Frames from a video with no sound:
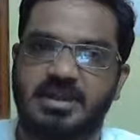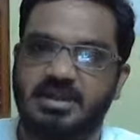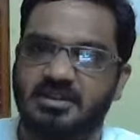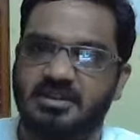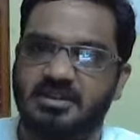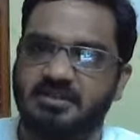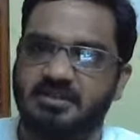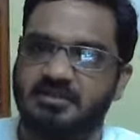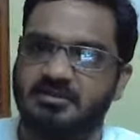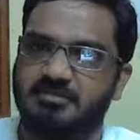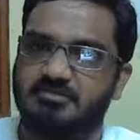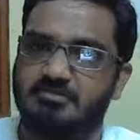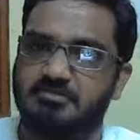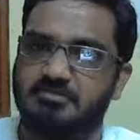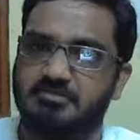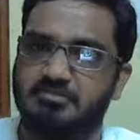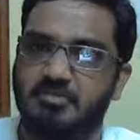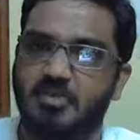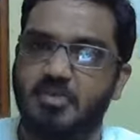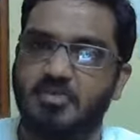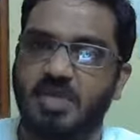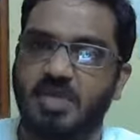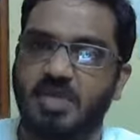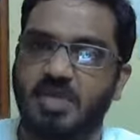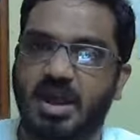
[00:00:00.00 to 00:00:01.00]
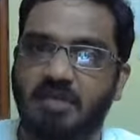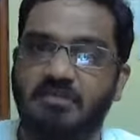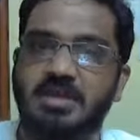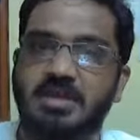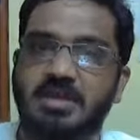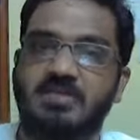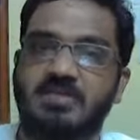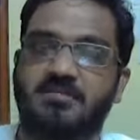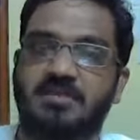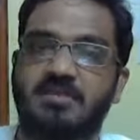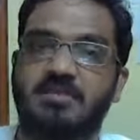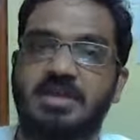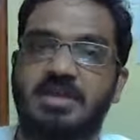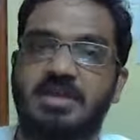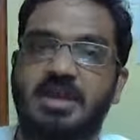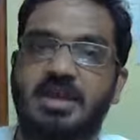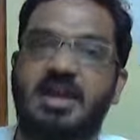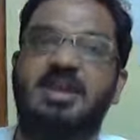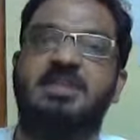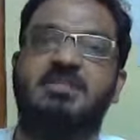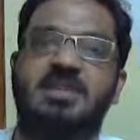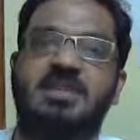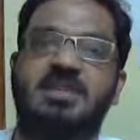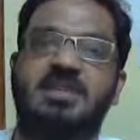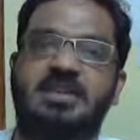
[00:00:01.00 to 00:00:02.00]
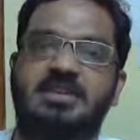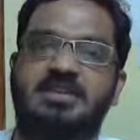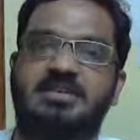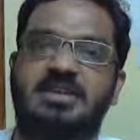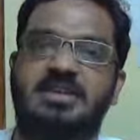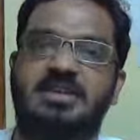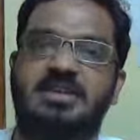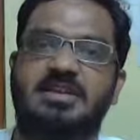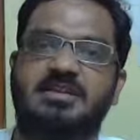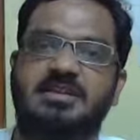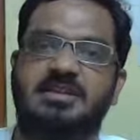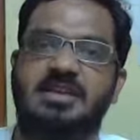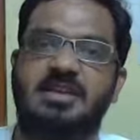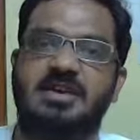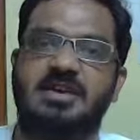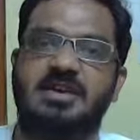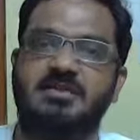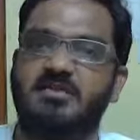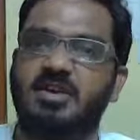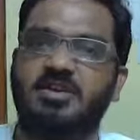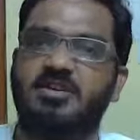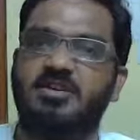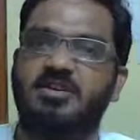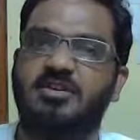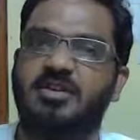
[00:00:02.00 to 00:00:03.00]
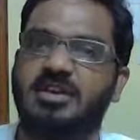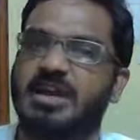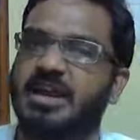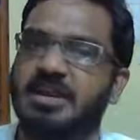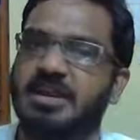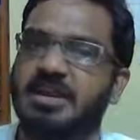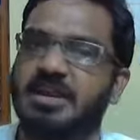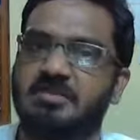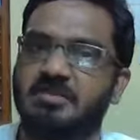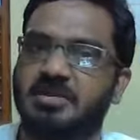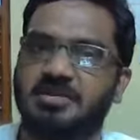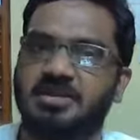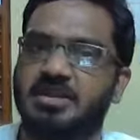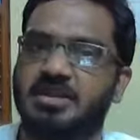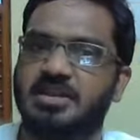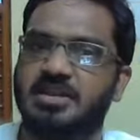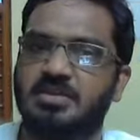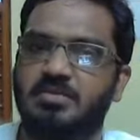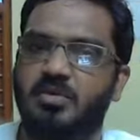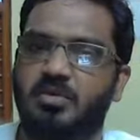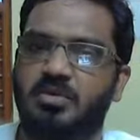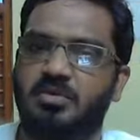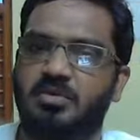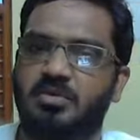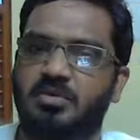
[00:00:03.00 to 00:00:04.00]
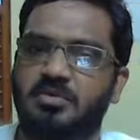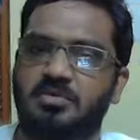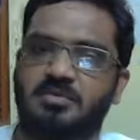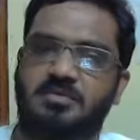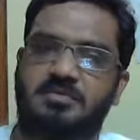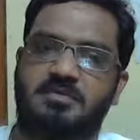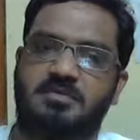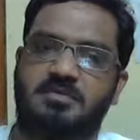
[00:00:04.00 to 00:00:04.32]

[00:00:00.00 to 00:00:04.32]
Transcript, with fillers: Let us move away from the animal instincts we are not animals anymore.